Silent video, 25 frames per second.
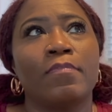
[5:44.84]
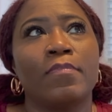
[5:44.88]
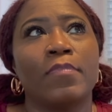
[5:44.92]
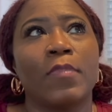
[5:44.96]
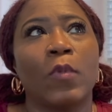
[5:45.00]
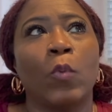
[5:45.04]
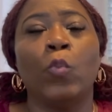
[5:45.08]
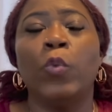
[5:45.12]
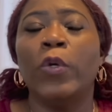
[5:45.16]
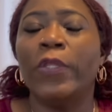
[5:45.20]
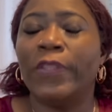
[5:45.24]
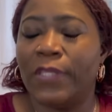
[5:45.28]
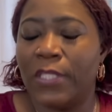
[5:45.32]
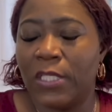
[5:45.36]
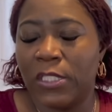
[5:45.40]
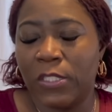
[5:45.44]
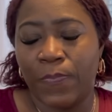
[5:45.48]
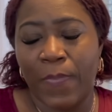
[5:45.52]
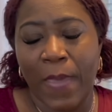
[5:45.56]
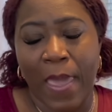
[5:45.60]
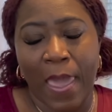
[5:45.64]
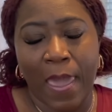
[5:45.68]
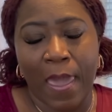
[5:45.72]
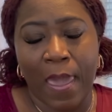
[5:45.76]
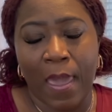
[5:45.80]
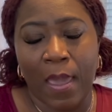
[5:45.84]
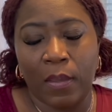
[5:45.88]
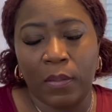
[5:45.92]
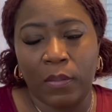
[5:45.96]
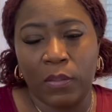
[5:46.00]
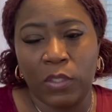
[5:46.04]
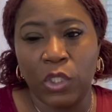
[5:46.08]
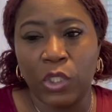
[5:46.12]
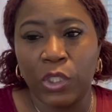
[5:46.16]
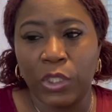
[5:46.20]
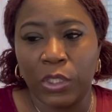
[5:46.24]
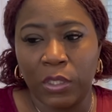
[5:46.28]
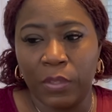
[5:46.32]
with this bag,
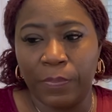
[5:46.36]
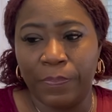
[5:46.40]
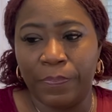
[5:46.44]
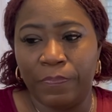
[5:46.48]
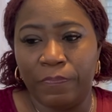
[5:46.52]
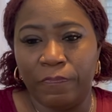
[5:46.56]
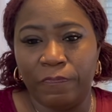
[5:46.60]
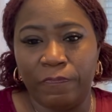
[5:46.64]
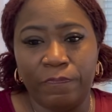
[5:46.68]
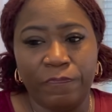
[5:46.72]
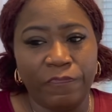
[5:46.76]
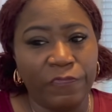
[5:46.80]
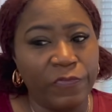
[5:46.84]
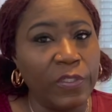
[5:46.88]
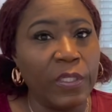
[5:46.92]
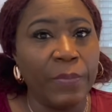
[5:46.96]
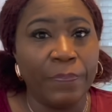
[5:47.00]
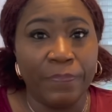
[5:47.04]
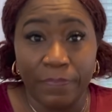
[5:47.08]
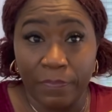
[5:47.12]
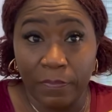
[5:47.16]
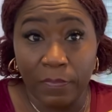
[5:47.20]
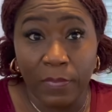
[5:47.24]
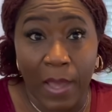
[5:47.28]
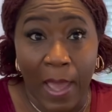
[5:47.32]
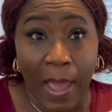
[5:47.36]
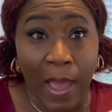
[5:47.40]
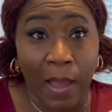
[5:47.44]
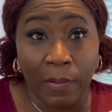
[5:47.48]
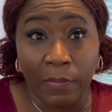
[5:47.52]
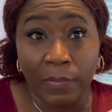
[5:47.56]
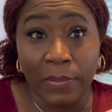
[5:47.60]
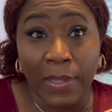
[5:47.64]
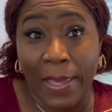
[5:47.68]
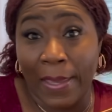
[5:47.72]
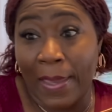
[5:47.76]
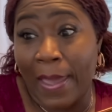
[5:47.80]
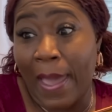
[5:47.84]
you're gonna flip
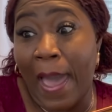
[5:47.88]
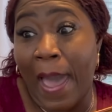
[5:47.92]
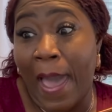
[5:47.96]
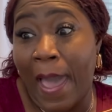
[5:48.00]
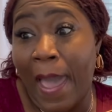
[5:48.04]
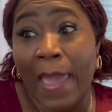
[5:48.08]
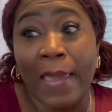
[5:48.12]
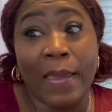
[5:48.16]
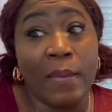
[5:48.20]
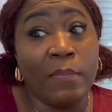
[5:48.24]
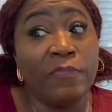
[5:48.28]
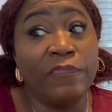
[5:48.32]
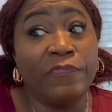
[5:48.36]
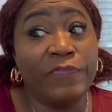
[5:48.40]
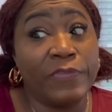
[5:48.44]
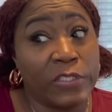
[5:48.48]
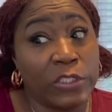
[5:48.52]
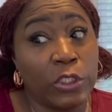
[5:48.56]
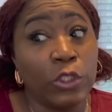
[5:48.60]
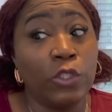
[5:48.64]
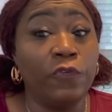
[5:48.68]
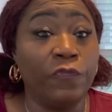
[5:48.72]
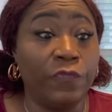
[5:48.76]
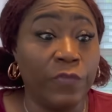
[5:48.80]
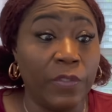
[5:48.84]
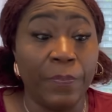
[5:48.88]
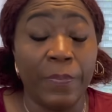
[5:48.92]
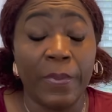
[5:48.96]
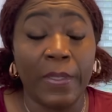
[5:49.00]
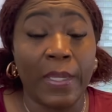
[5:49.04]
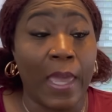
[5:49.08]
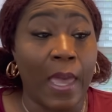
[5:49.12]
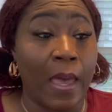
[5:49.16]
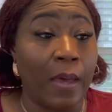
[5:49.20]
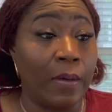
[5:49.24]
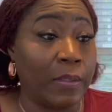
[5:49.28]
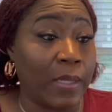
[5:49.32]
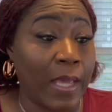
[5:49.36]
out. Like, I am still
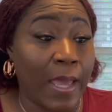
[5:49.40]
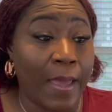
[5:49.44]
flipping out.